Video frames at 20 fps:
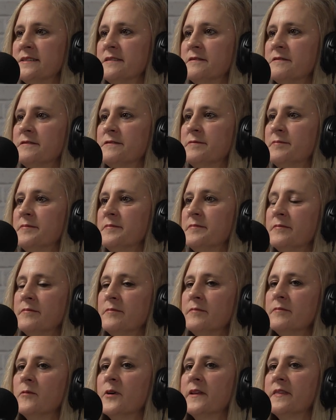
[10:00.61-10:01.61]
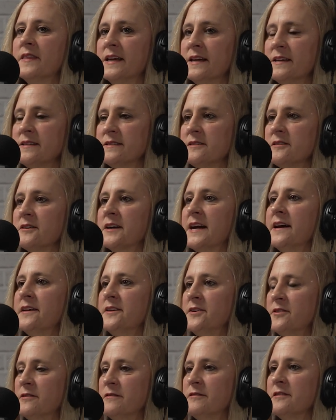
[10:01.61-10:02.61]
of what things are
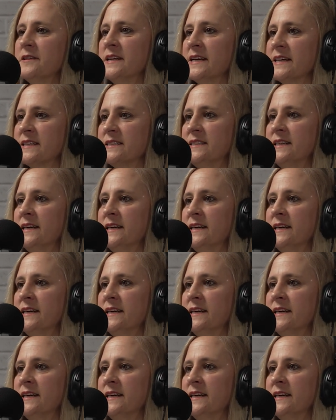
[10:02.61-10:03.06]
calendared for the next